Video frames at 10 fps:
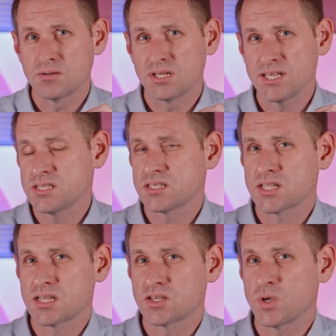Let's
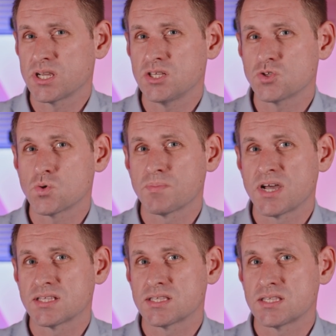instead quickly talk
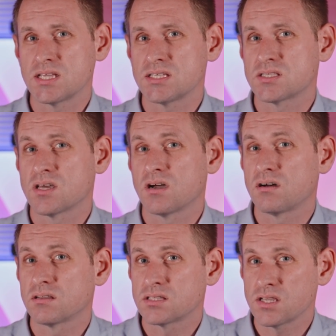about the things that
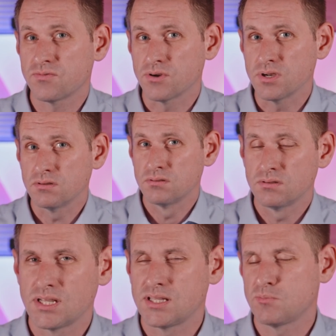are different,
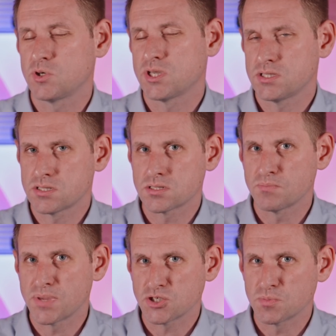and then we'll get into some
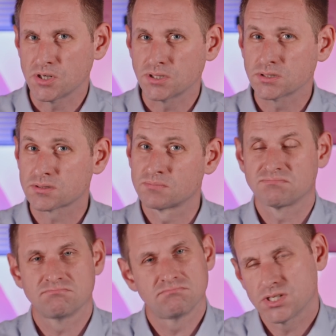benchmarks,
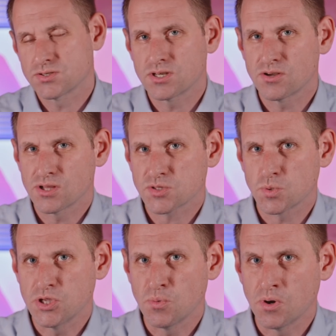because I know that's
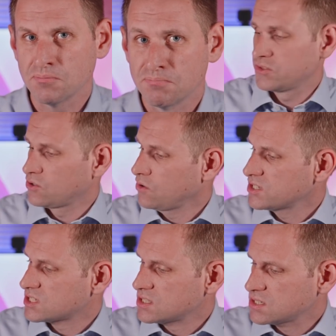what you want.
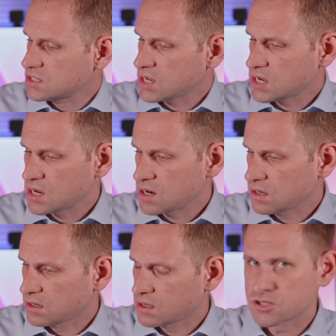Obviously, this is a
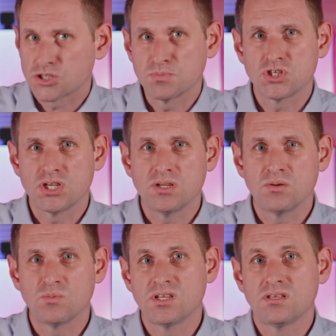larger
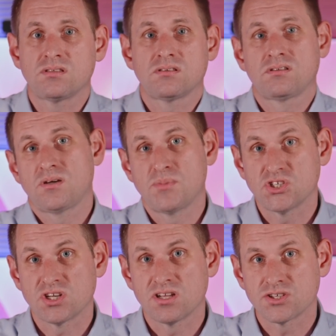machine with a
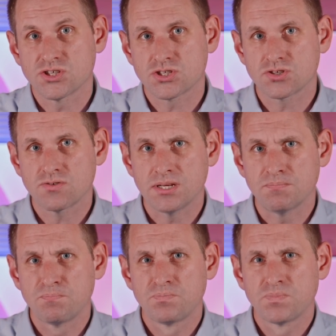much larger screen,